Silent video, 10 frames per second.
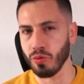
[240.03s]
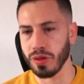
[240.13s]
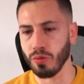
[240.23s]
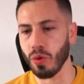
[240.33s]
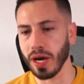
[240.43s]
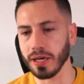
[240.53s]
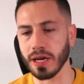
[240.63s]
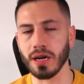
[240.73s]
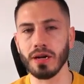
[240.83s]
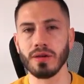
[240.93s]
with the white
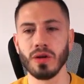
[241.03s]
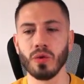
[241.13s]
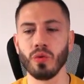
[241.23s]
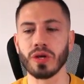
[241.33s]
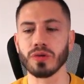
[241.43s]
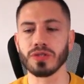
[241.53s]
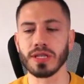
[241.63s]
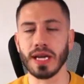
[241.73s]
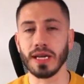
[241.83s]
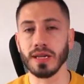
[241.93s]
car, we could
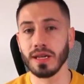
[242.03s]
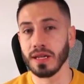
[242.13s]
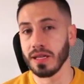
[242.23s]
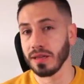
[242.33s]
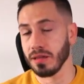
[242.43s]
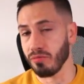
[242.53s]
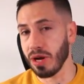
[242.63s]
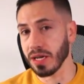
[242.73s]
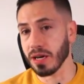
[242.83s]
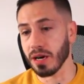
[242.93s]
say the
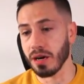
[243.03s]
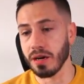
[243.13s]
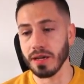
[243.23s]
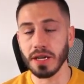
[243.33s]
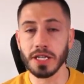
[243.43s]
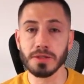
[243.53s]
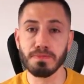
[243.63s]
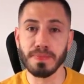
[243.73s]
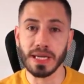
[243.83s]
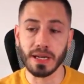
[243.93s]
red car is
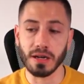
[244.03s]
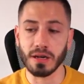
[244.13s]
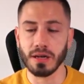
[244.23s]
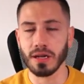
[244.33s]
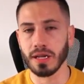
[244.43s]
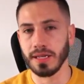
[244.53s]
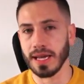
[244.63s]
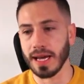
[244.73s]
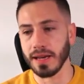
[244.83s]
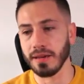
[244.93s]
bigger
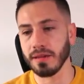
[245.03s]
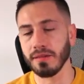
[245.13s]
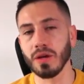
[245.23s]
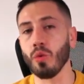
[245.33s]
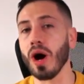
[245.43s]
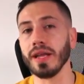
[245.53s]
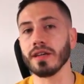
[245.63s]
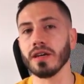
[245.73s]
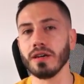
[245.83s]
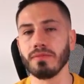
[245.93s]
than the white
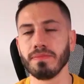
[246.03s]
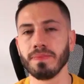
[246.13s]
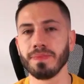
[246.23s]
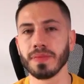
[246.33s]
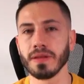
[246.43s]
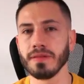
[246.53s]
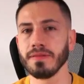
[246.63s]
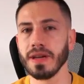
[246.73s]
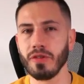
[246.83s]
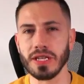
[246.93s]
car.
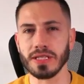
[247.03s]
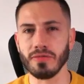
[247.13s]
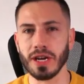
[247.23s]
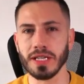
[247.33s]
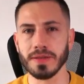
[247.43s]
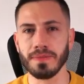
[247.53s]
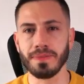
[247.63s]
Very easy, right?